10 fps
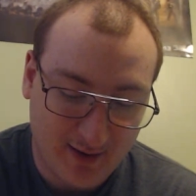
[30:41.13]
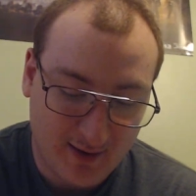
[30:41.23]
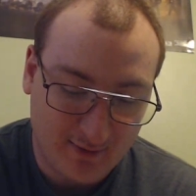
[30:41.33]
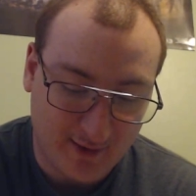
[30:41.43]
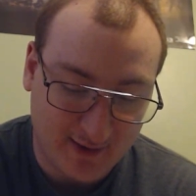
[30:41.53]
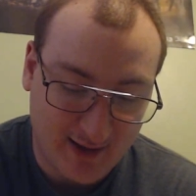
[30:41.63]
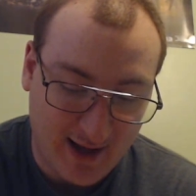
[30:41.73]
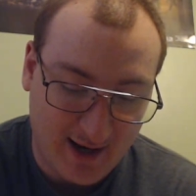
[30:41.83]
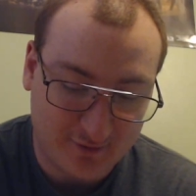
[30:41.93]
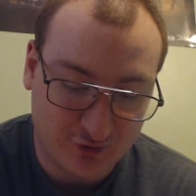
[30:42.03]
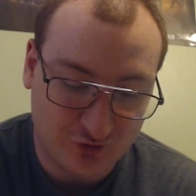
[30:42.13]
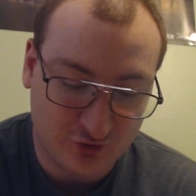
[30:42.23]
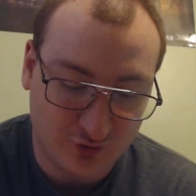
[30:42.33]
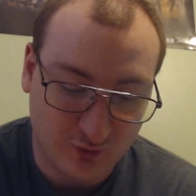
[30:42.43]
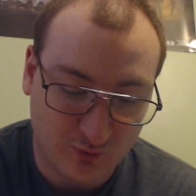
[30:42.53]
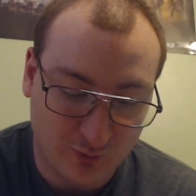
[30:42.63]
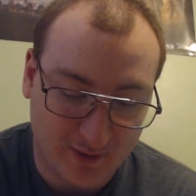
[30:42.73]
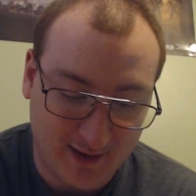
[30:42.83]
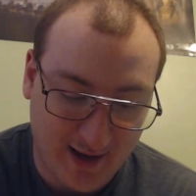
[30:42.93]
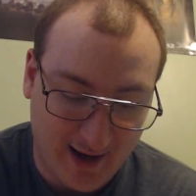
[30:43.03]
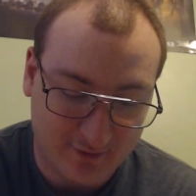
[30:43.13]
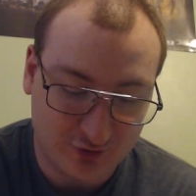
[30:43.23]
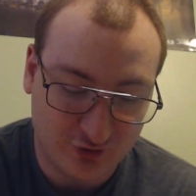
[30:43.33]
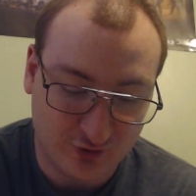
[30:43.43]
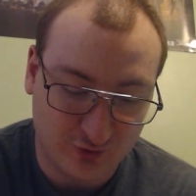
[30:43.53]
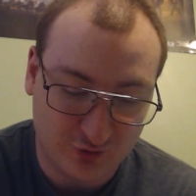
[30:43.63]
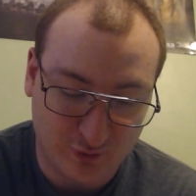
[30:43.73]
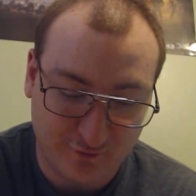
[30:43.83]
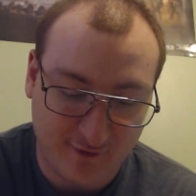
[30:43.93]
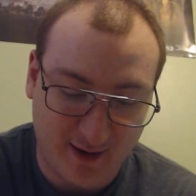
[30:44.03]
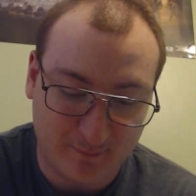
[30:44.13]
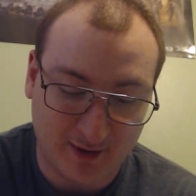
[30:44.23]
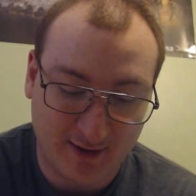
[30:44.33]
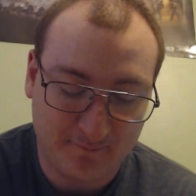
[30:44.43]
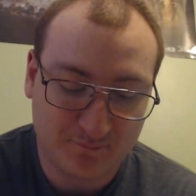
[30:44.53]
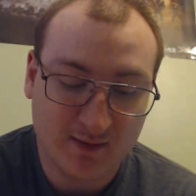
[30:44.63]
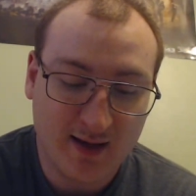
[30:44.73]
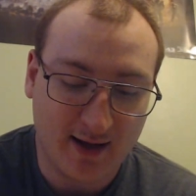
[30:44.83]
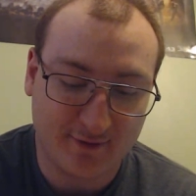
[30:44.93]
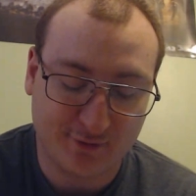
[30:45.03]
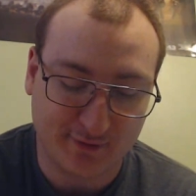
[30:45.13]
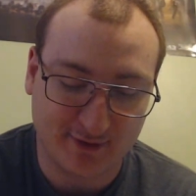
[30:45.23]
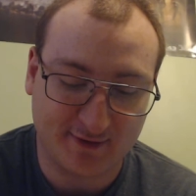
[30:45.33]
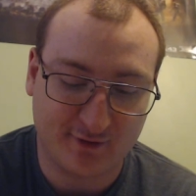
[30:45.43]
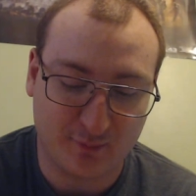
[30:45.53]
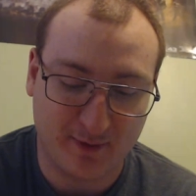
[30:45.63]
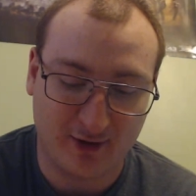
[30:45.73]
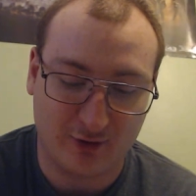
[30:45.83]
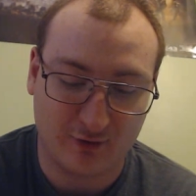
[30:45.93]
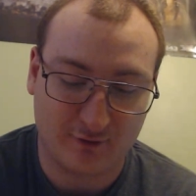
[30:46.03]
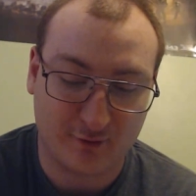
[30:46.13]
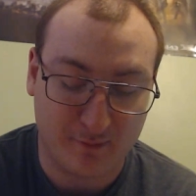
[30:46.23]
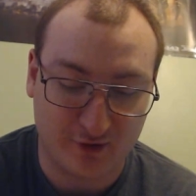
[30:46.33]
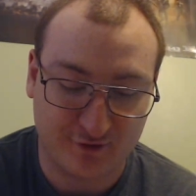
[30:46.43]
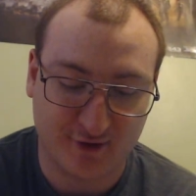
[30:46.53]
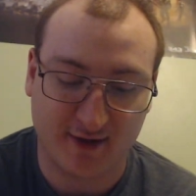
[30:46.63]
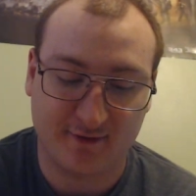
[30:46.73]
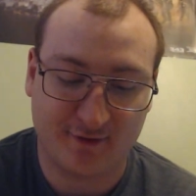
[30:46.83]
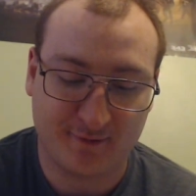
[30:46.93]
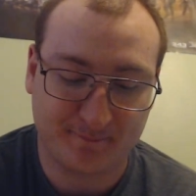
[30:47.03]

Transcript: that he had to do what he had to do to his family and suddenly disappeared from their sights.